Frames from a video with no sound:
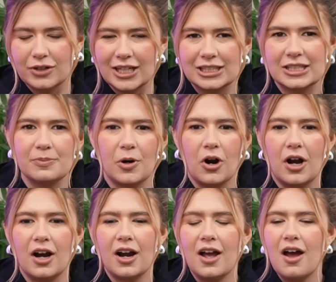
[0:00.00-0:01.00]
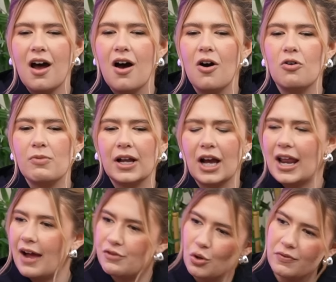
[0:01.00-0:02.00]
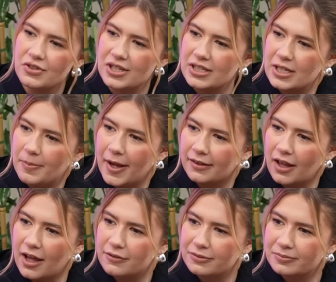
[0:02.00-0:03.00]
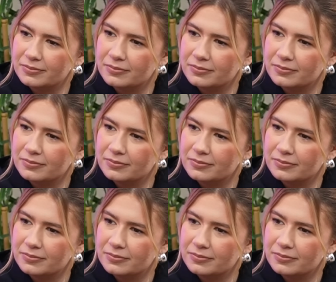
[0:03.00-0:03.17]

right to the bar. Oh my God. Have you ever seen T-Pain live?